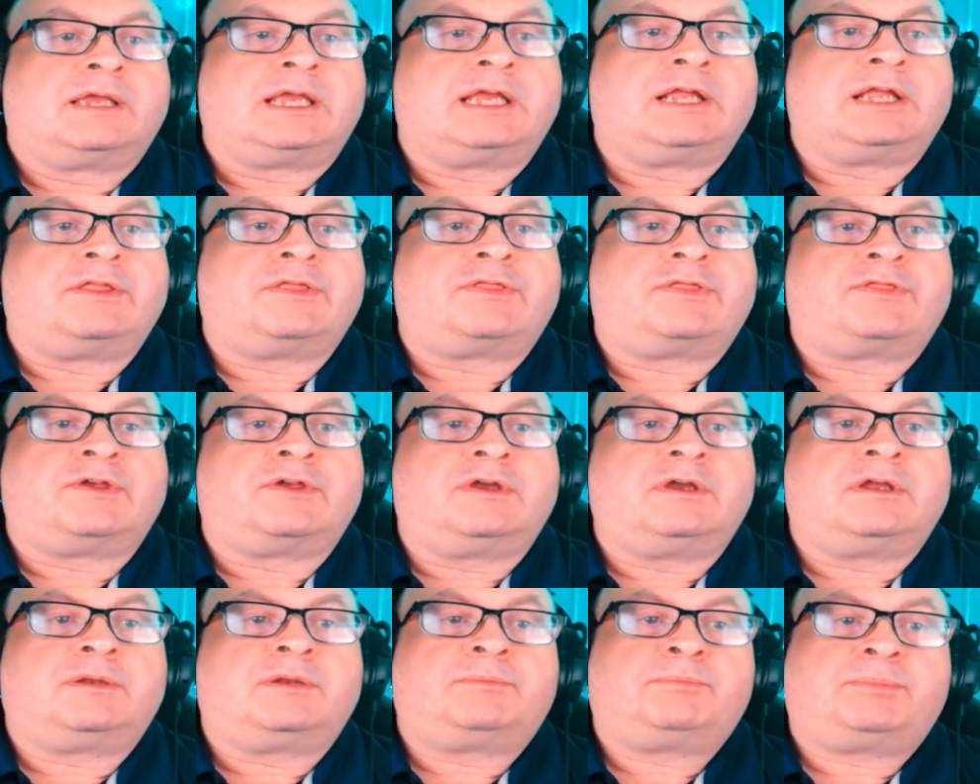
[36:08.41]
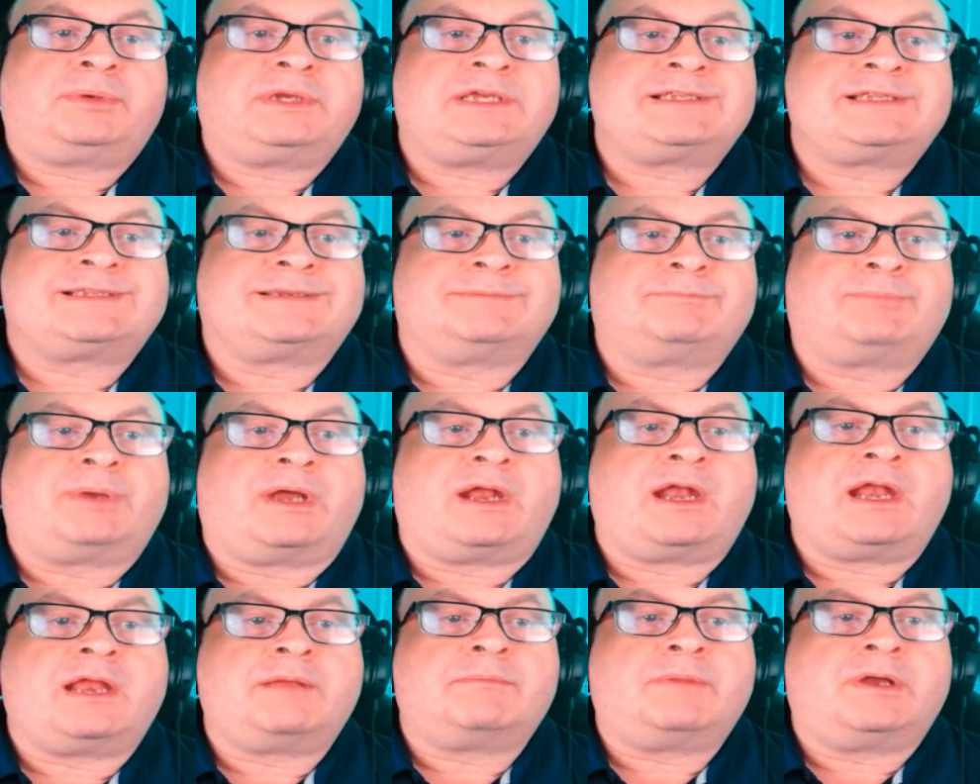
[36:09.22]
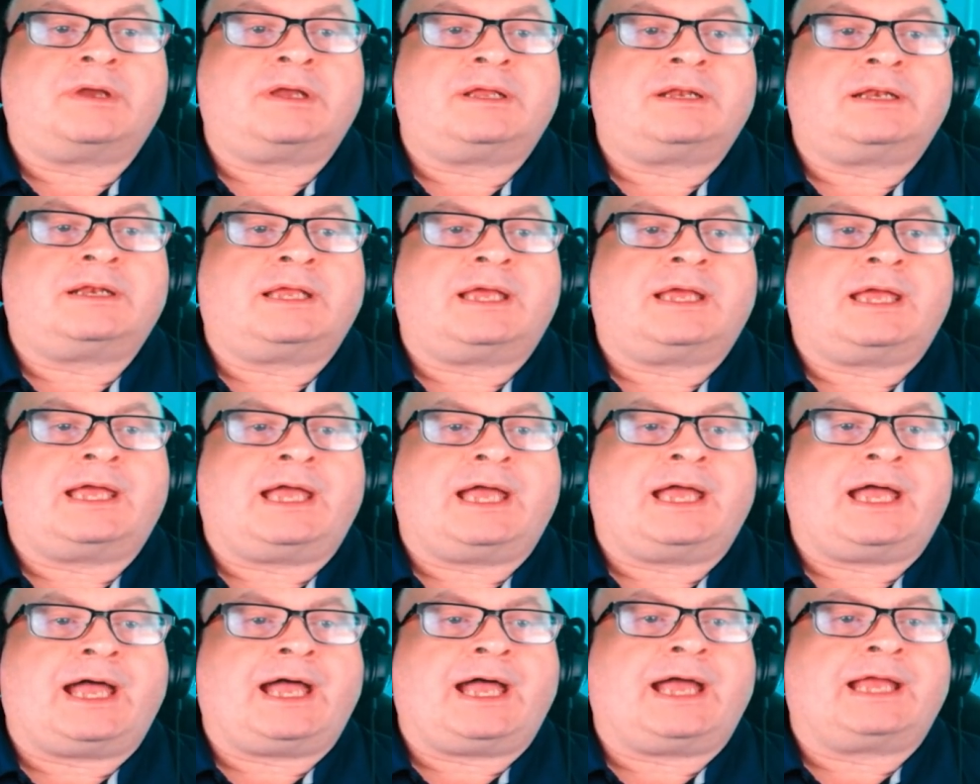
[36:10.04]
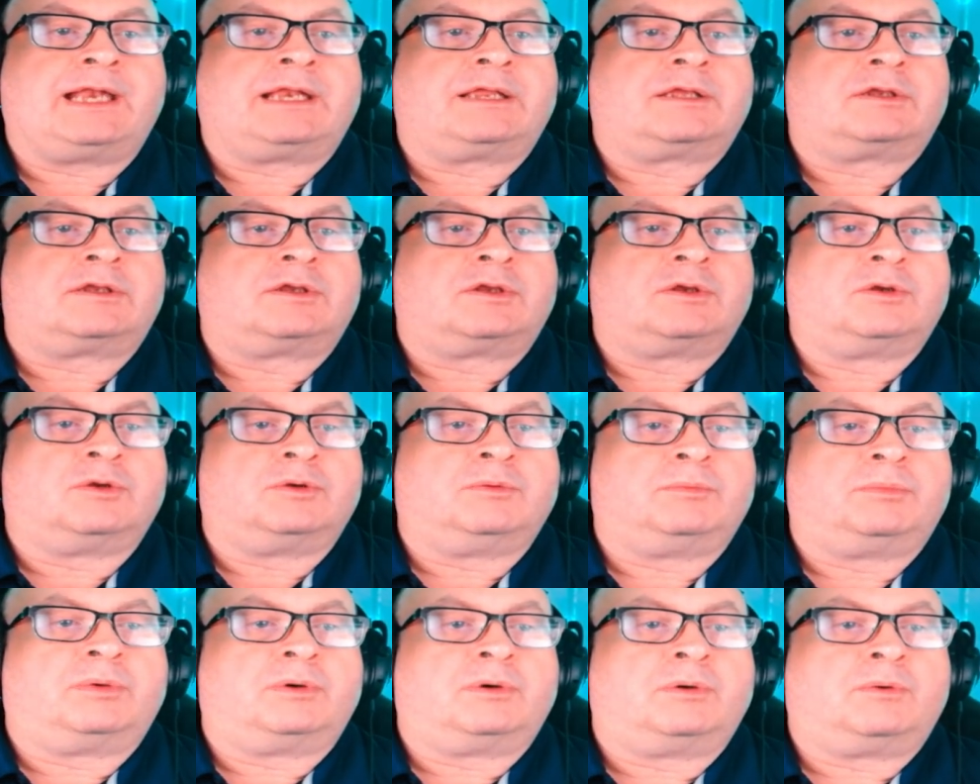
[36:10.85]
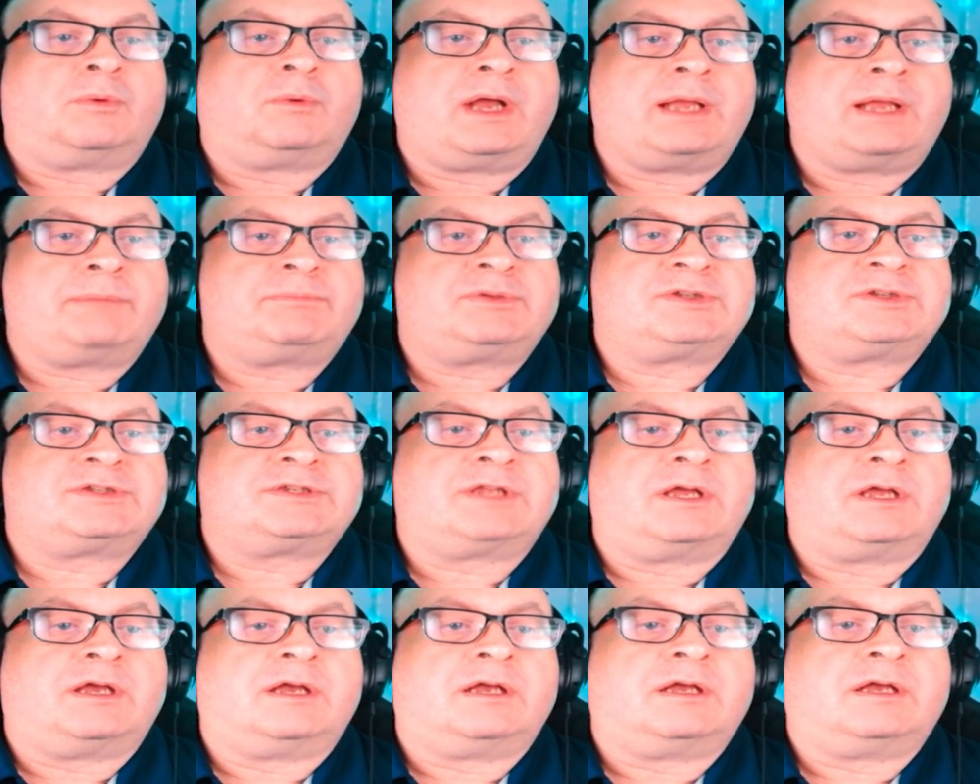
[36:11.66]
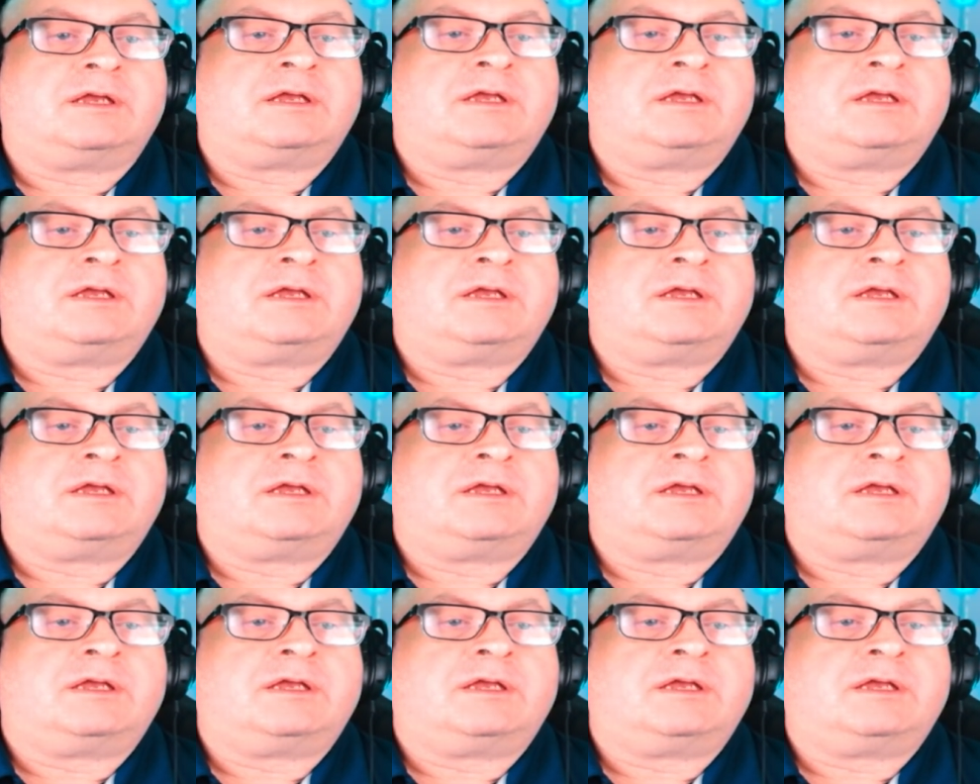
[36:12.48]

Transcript: in third Peter Berryman and Cooper Webster.